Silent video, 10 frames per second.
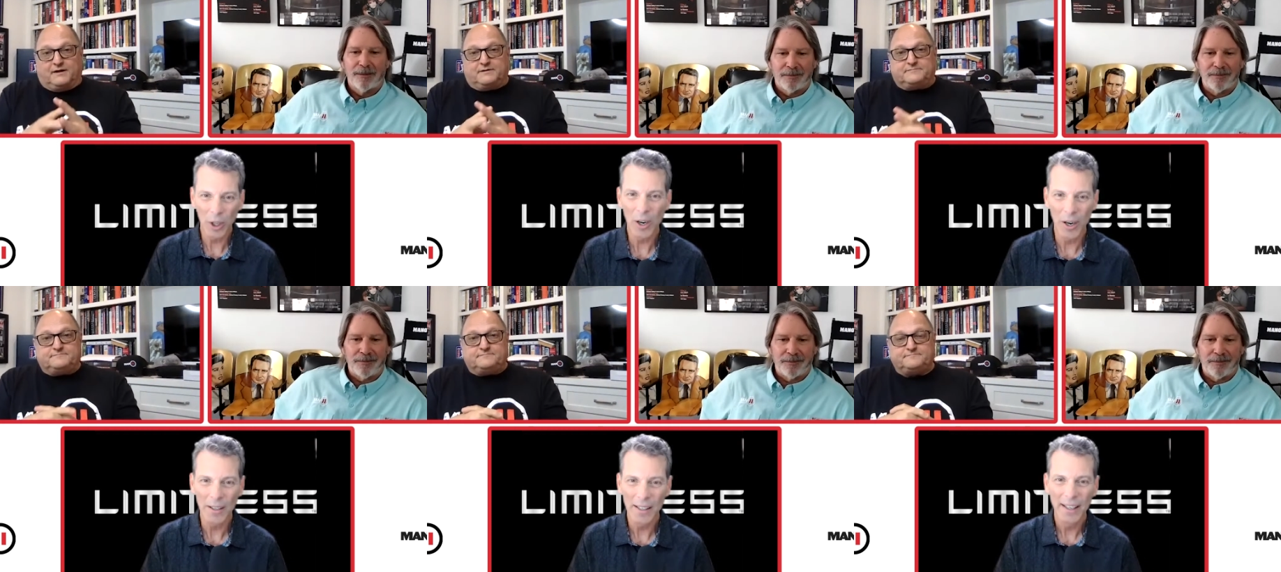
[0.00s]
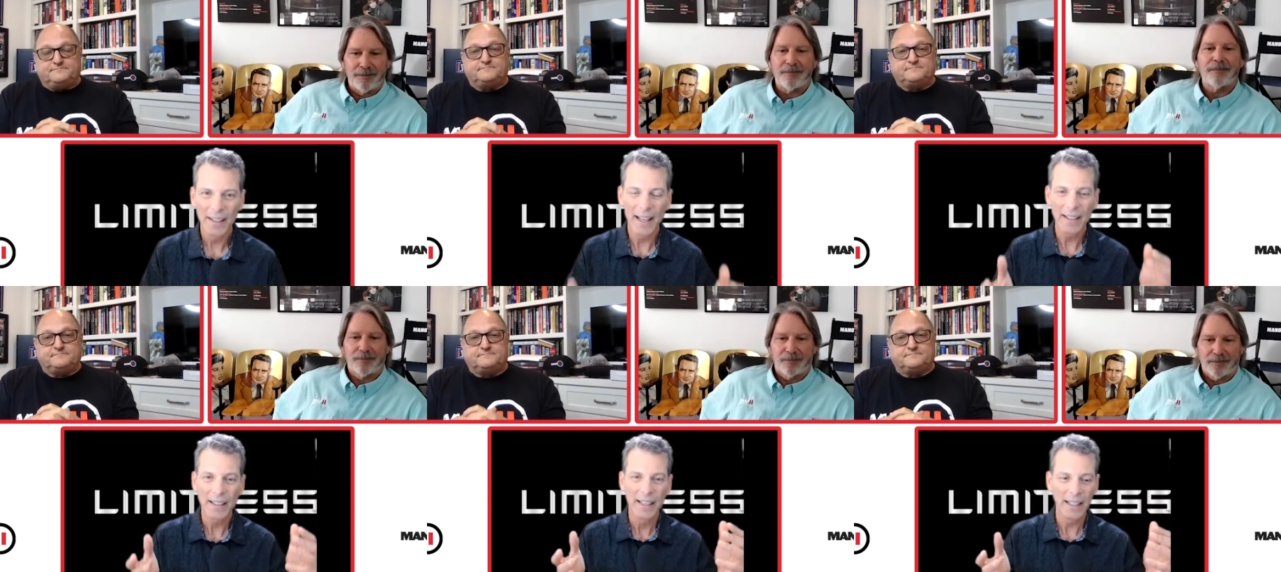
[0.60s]
Speaker 1: learned
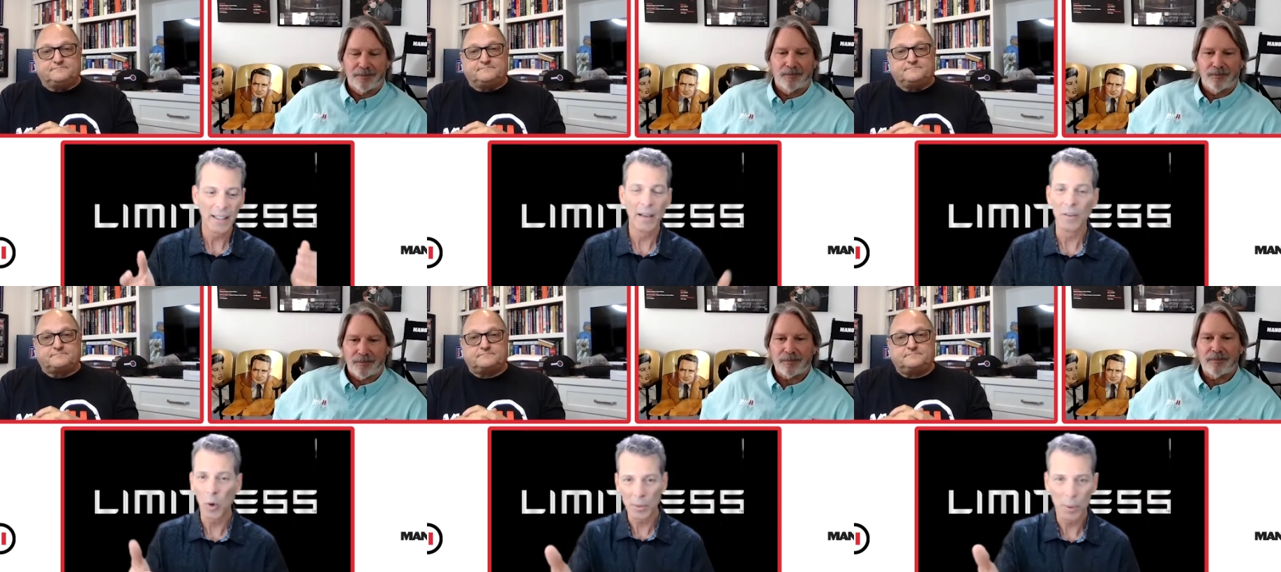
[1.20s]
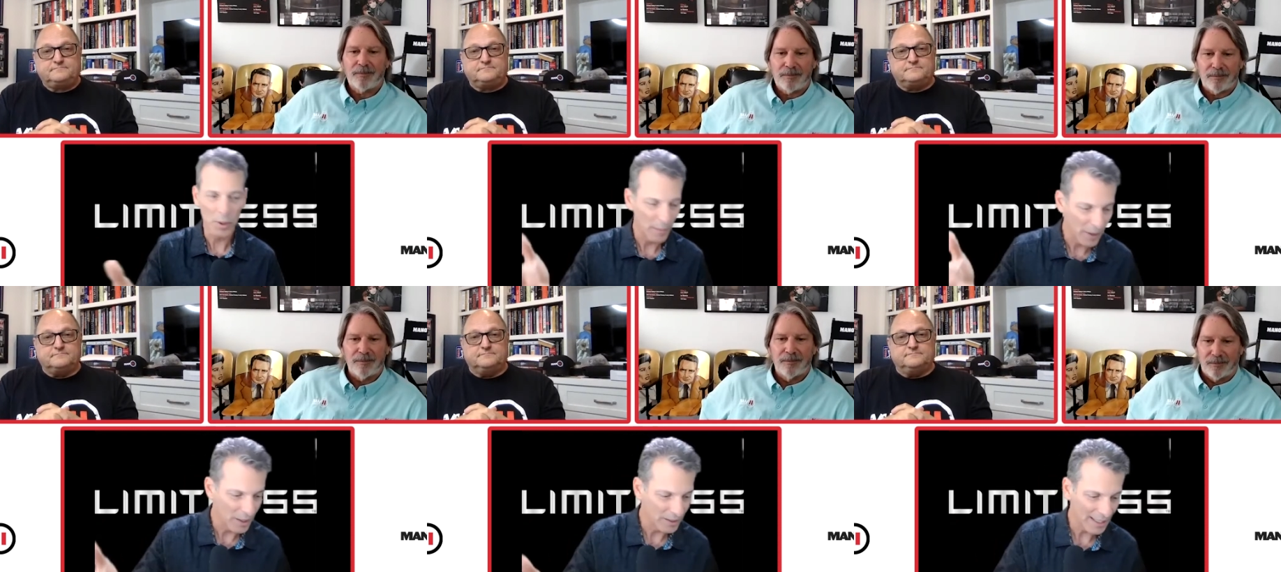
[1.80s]
that, and of course,
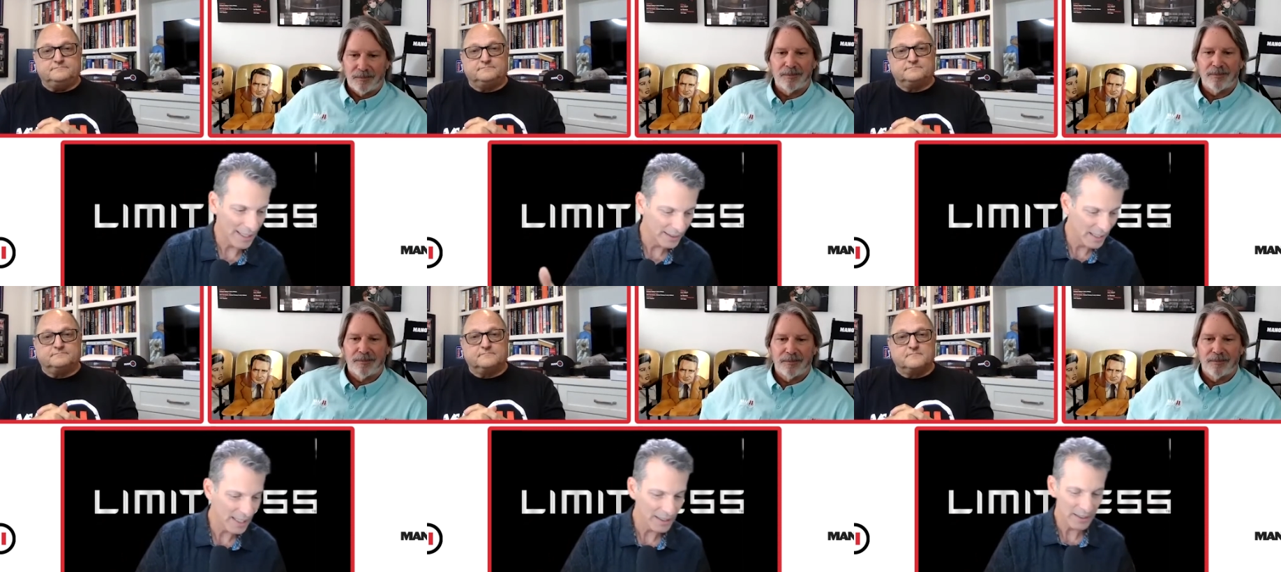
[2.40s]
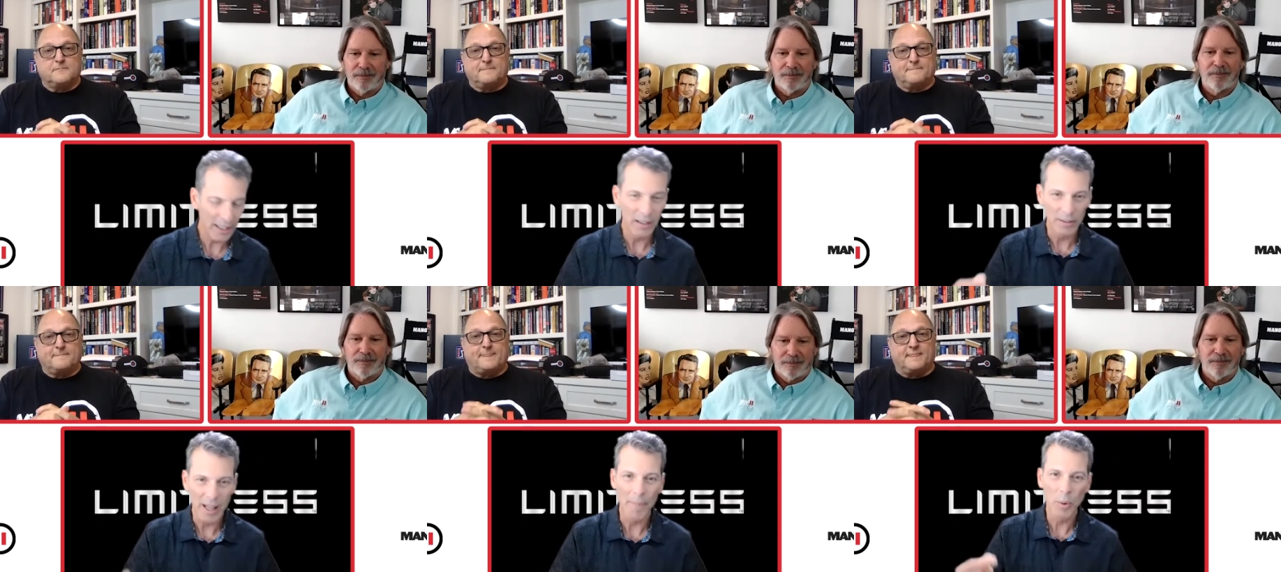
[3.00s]
perseverance is the single
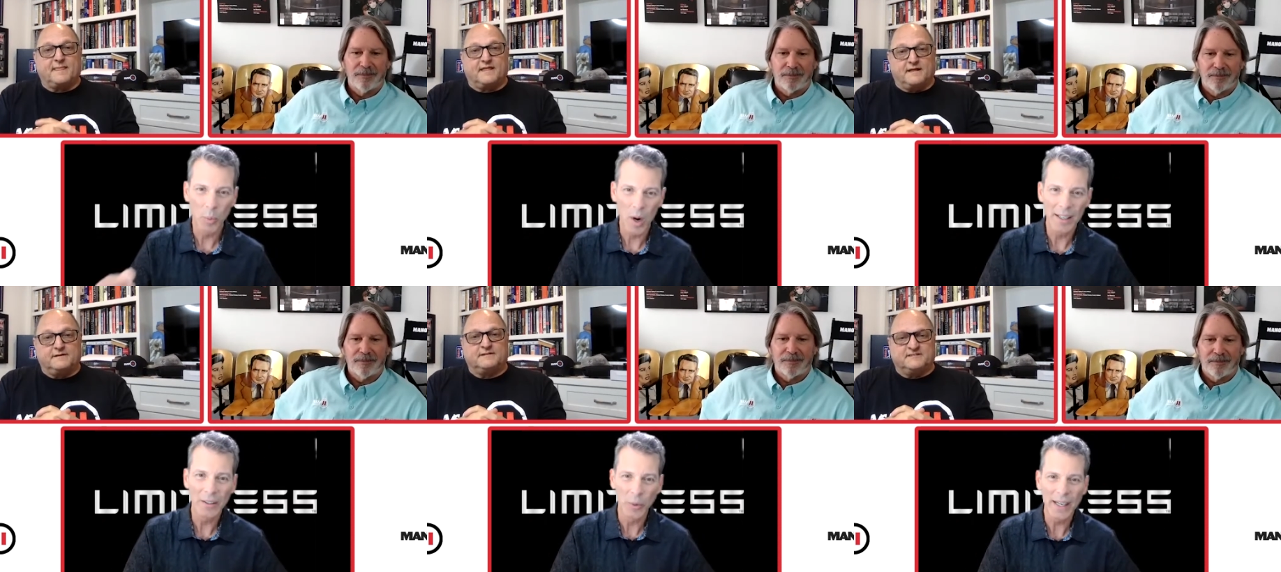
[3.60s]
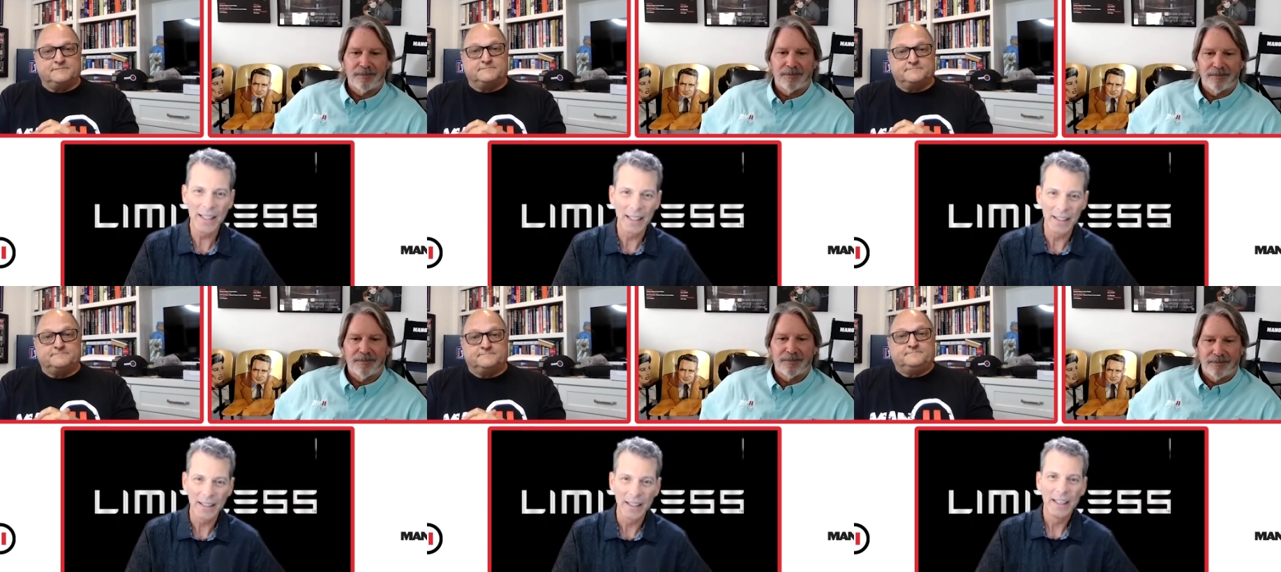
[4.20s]
number one
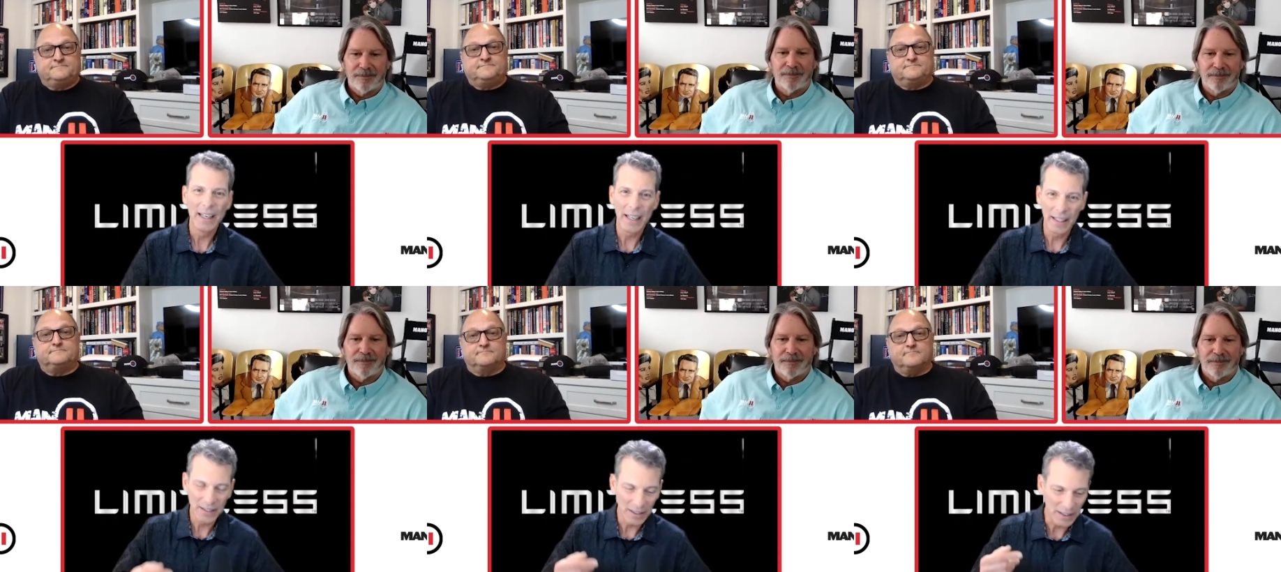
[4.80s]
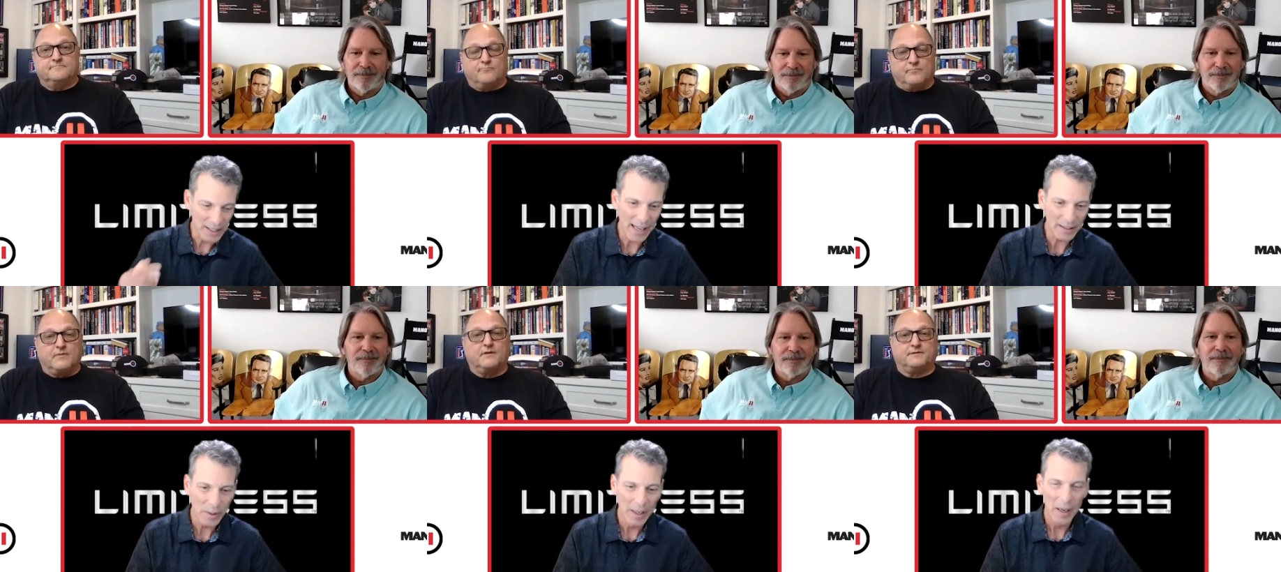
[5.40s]
ingredient in
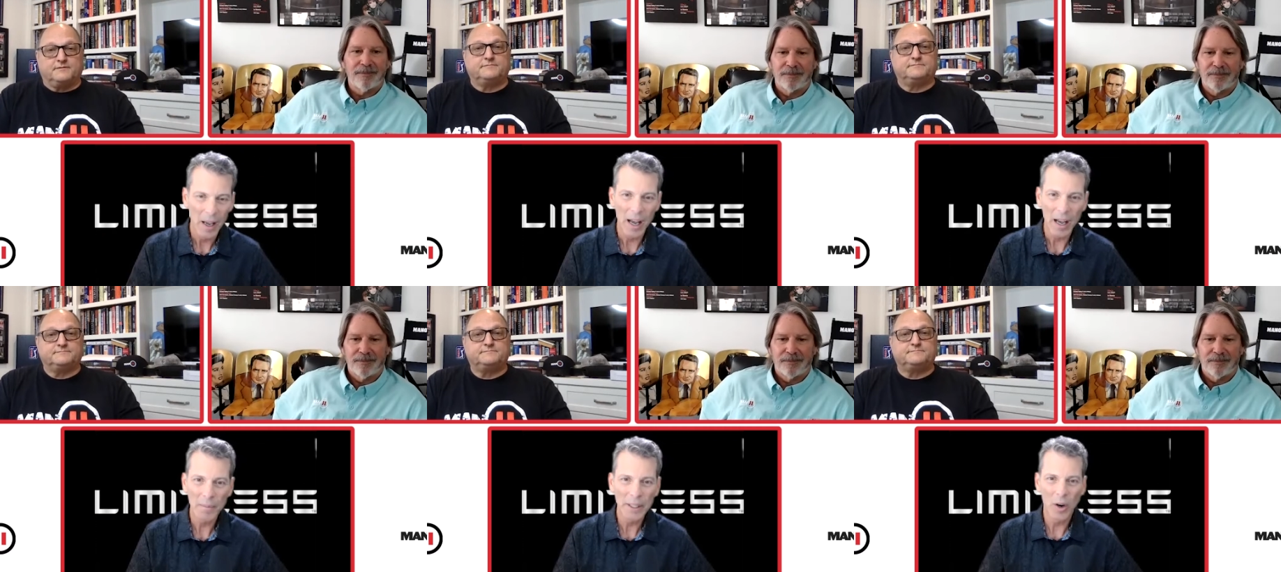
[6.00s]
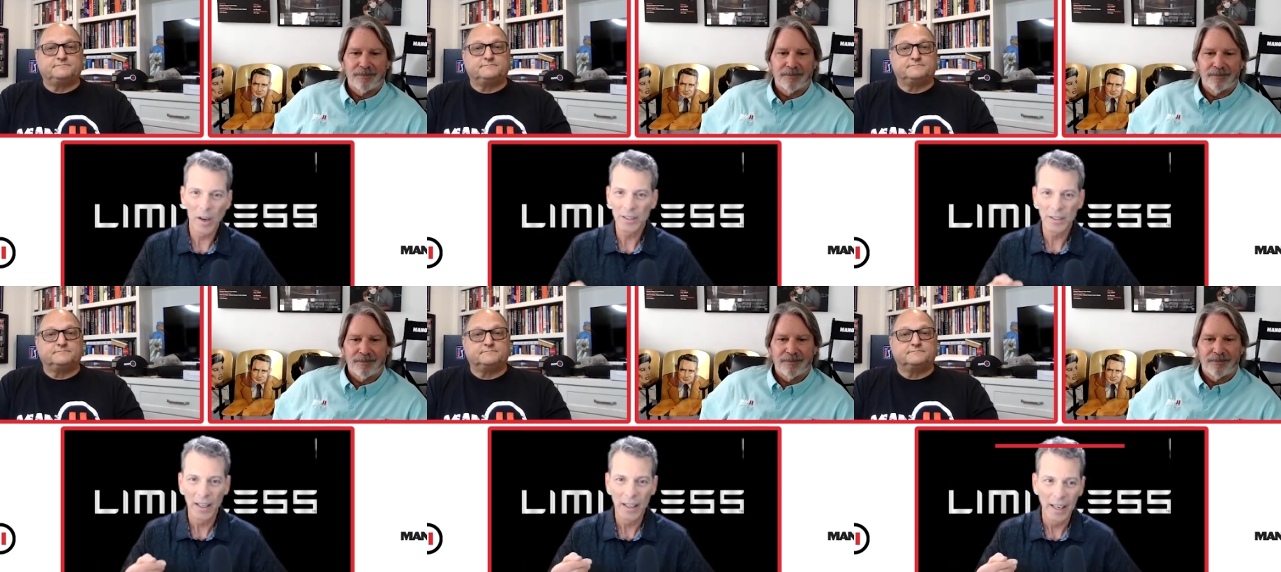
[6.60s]
success uh, because